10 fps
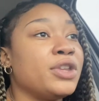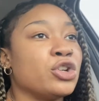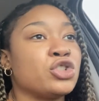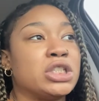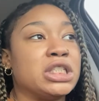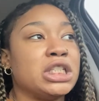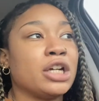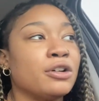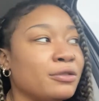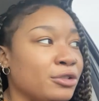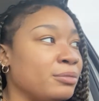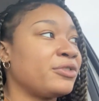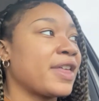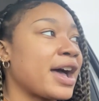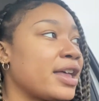there's zero room
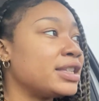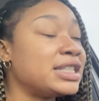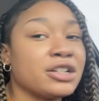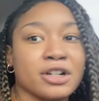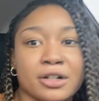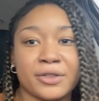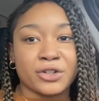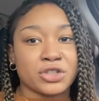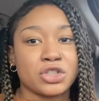for that zero there's